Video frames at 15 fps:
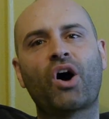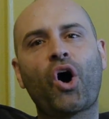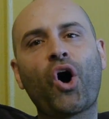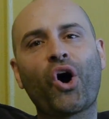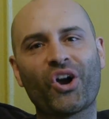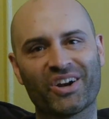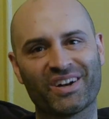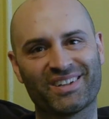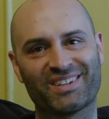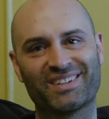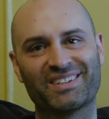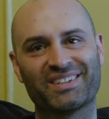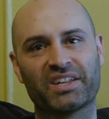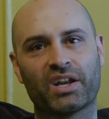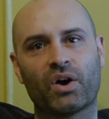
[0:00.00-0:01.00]
hard,
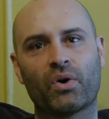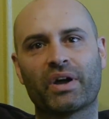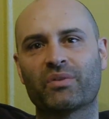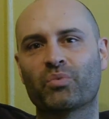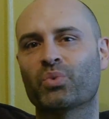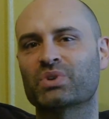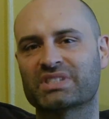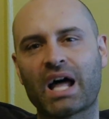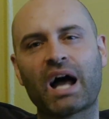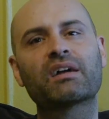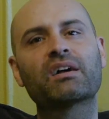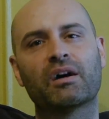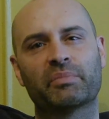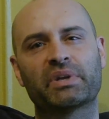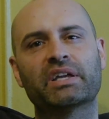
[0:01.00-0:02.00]
you know, it was
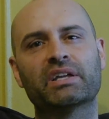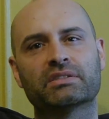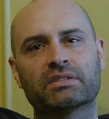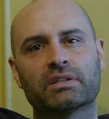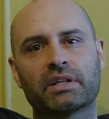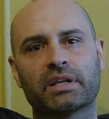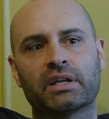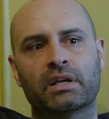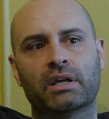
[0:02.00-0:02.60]
not coming easily.